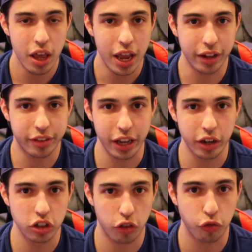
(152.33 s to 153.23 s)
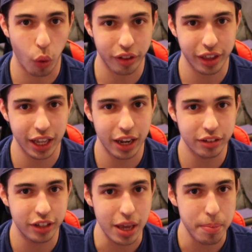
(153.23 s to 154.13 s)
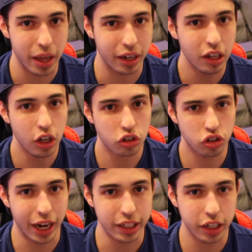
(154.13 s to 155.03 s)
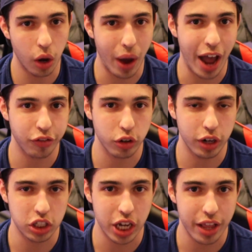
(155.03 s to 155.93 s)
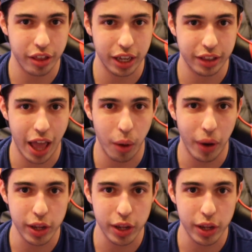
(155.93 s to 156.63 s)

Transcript: instead of just forcing it in deep and trying to go after it, chasing it that way.